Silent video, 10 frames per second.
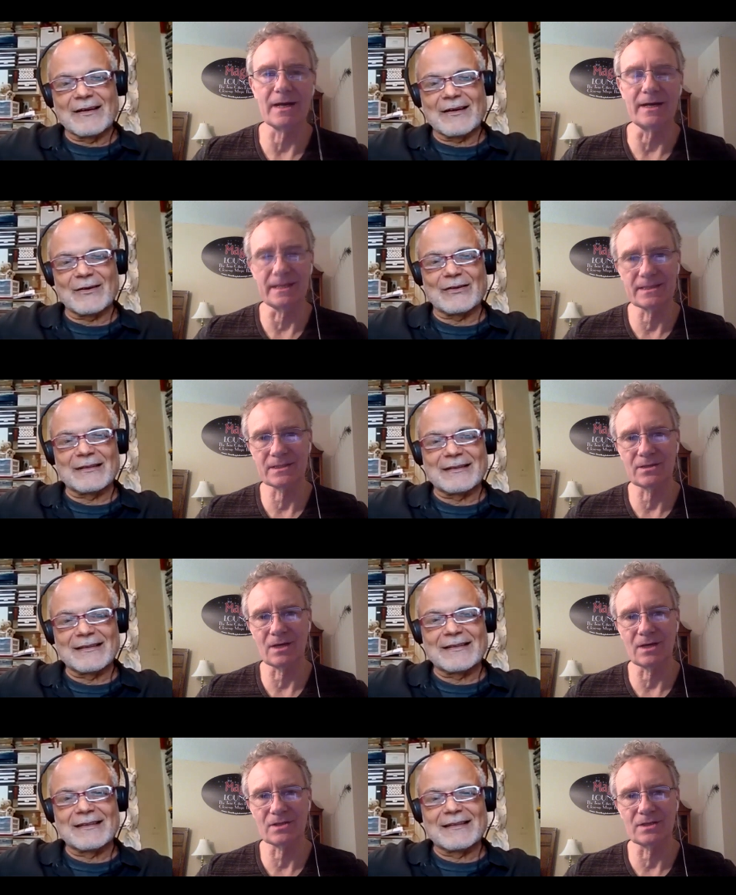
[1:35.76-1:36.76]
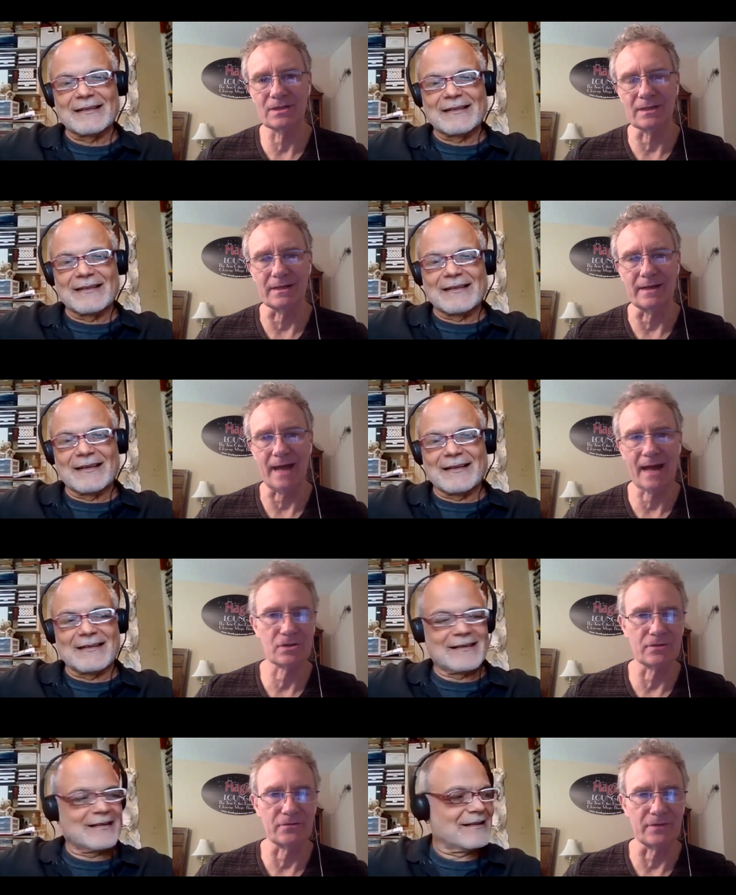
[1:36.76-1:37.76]
Speaker 1: hmm. niece in Austin and an
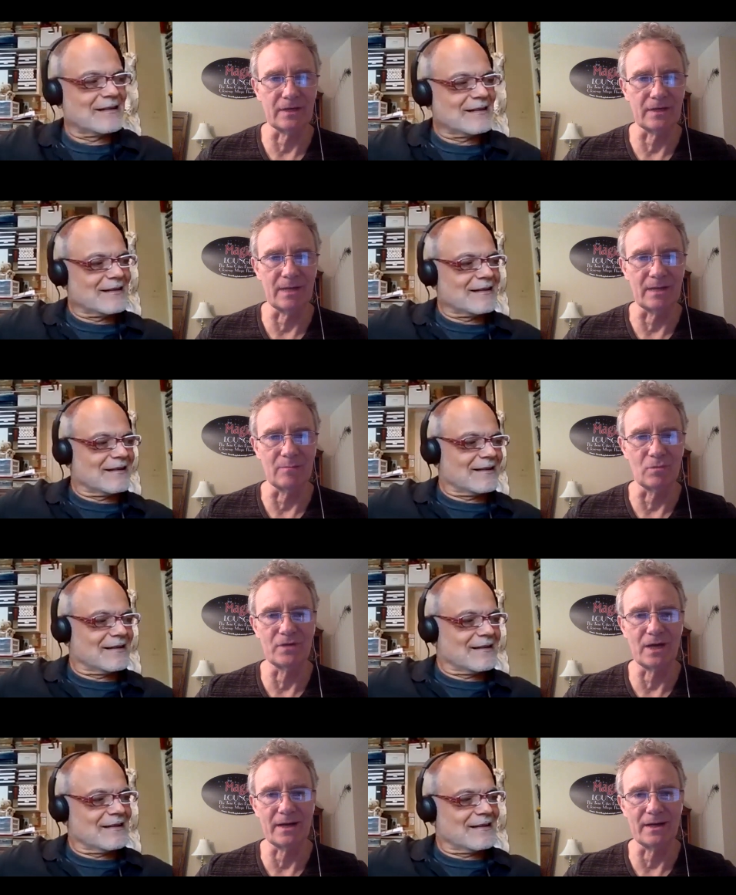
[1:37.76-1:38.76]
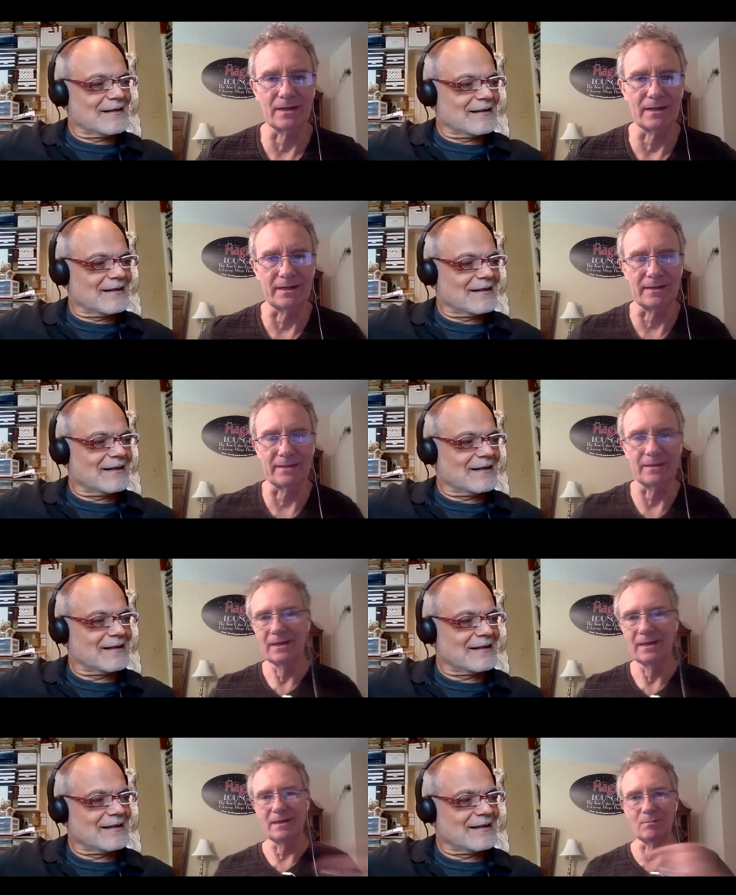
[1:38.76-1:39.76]
actor friend of mine that moved out of L.A. and
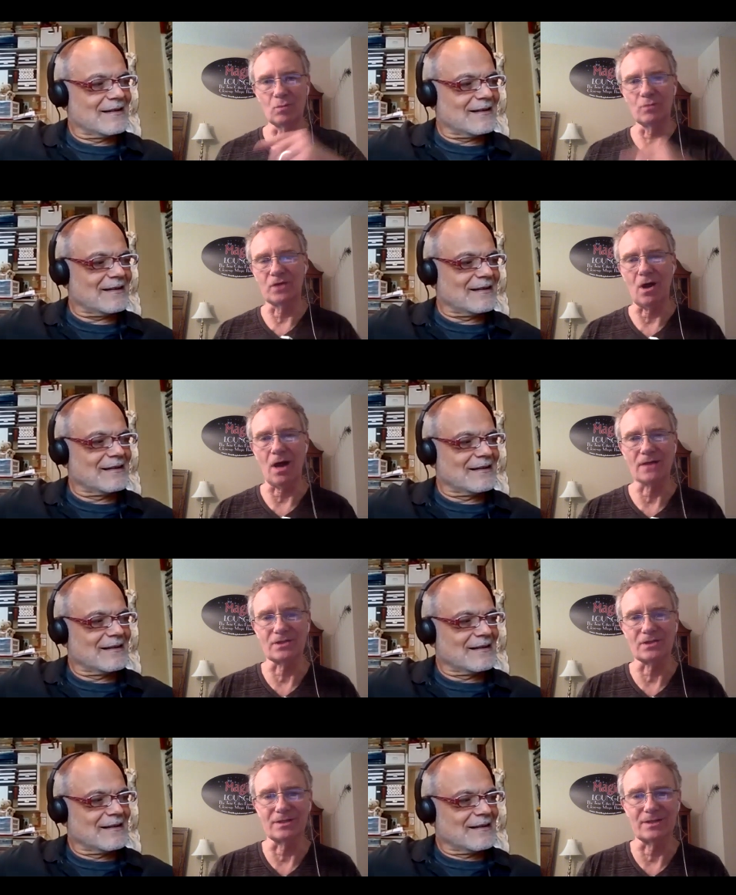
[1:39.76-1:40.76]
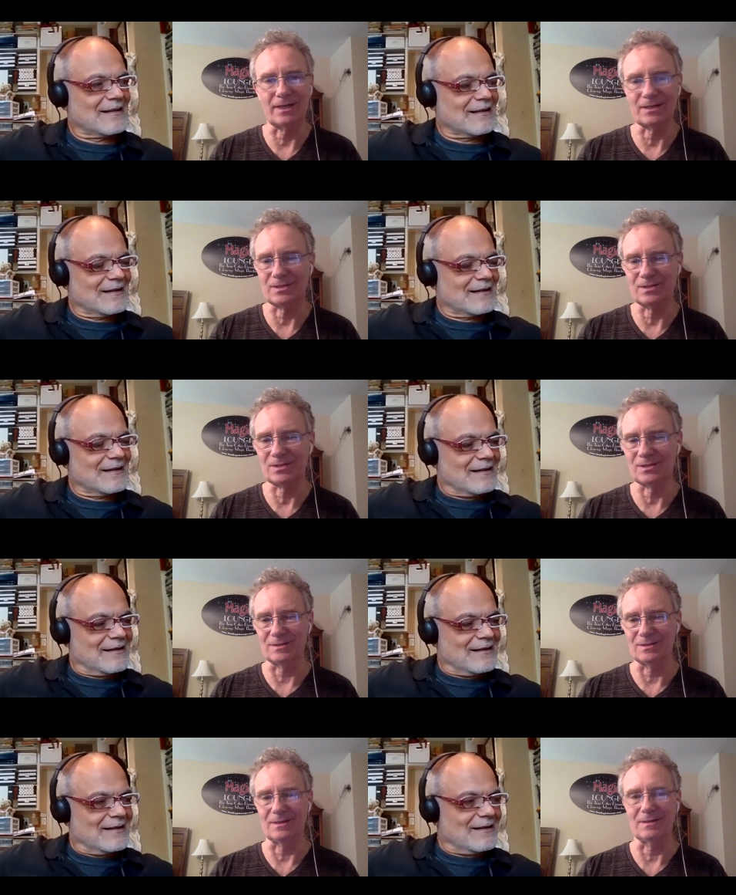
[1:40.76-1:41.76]
he moved uh, to uh-huh. Austin, Texas. And
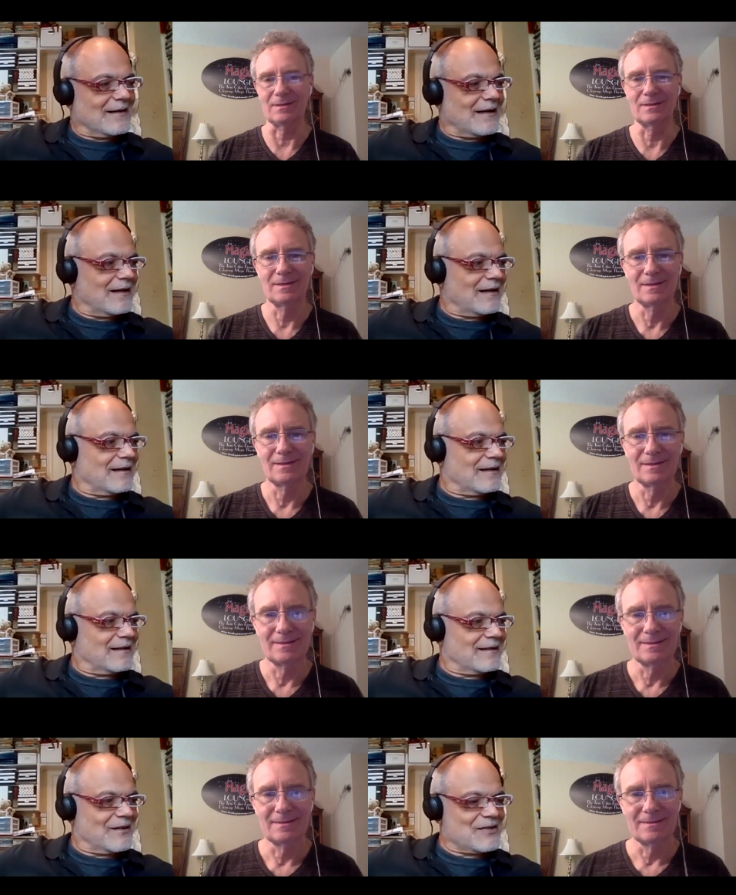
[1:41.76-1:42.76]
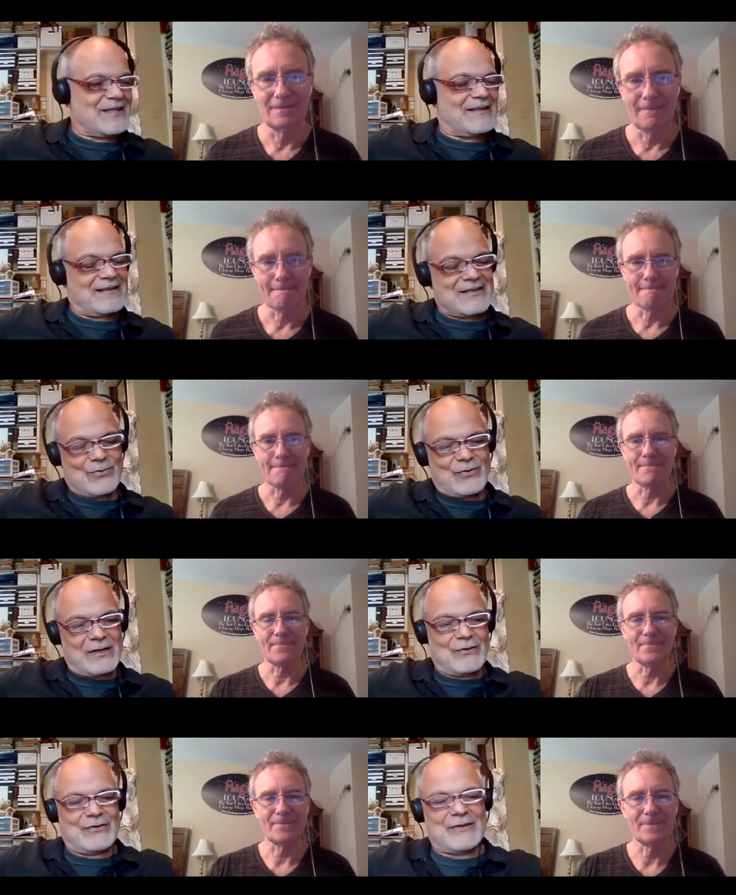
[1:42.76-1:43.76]
uh,
Speaker 2: yeah, uh, Austin is
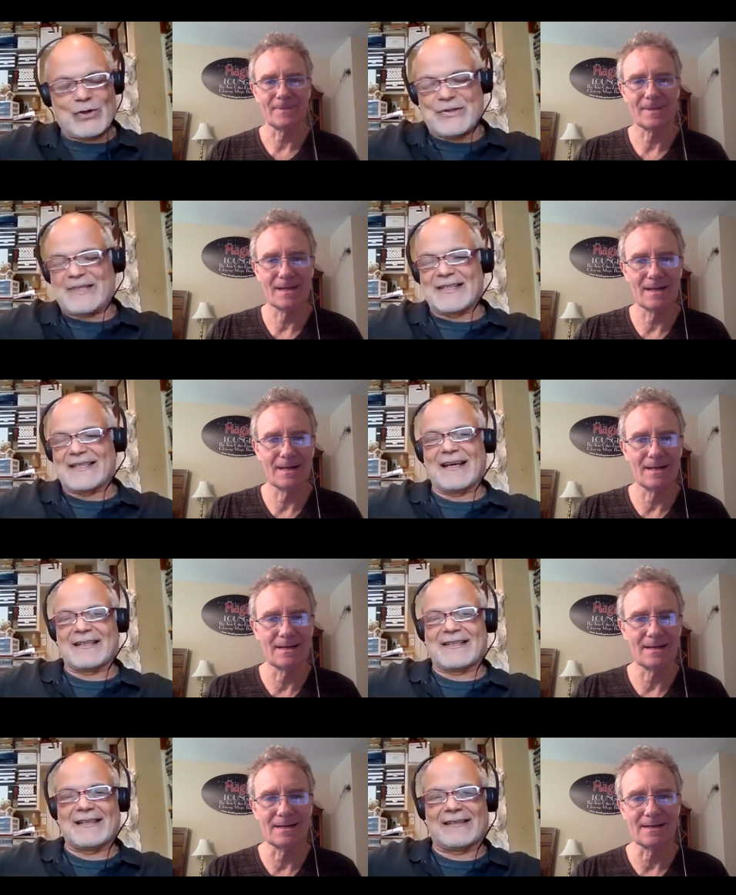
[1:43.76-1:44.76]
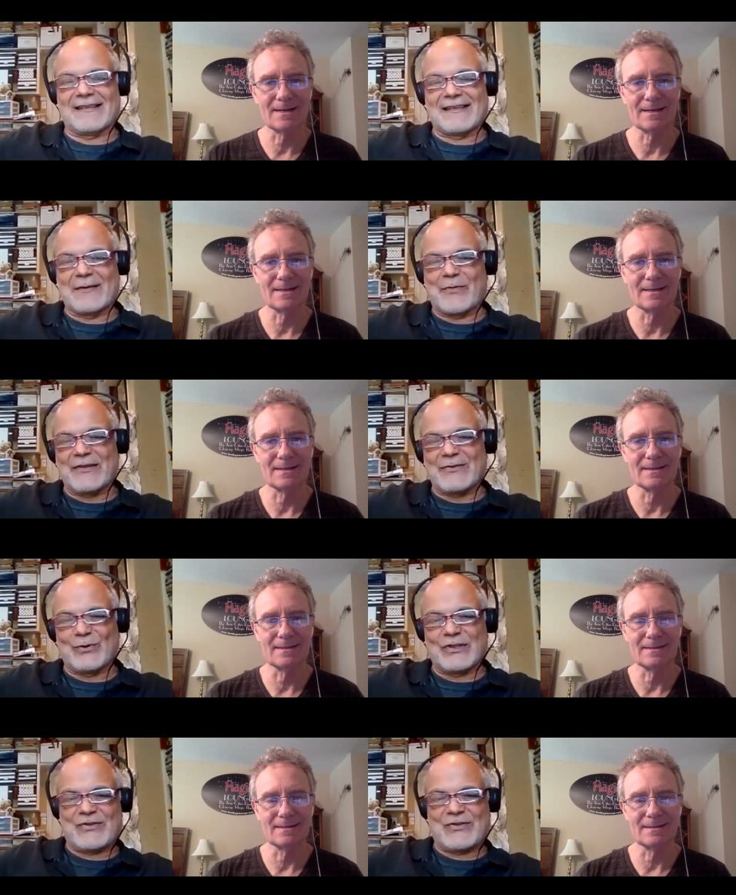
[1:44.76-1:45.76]
one of the most desired cities. Depends
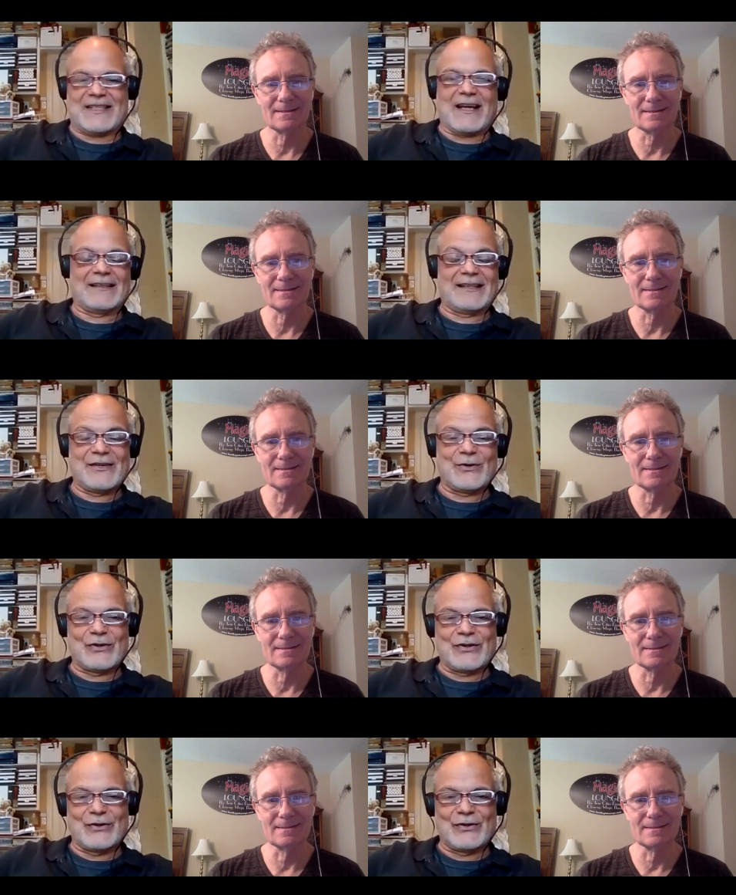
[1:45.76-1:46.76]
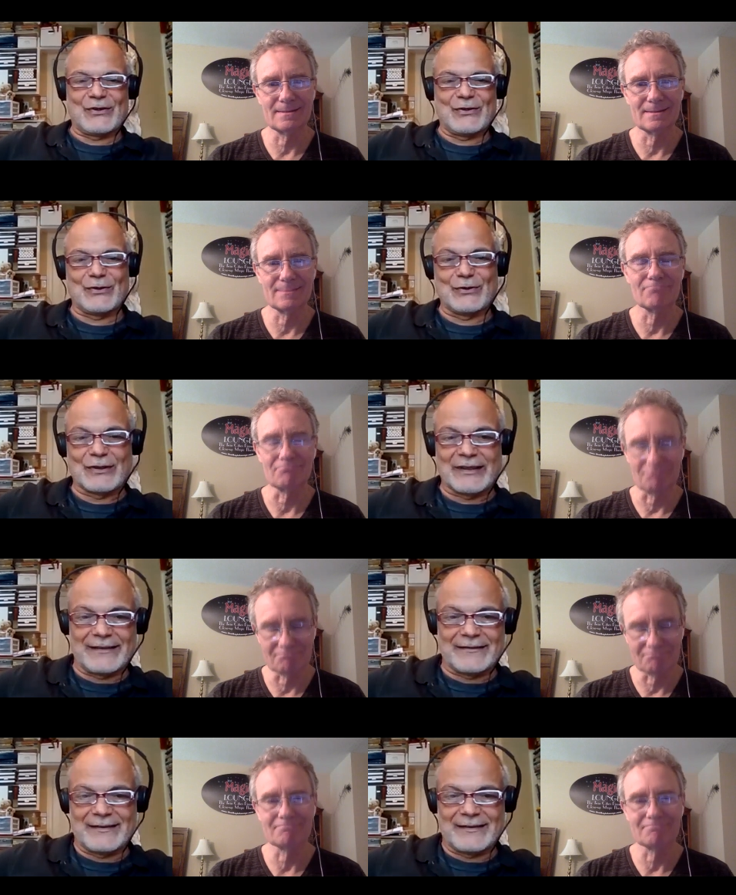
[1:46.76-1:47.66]
which study you you you read.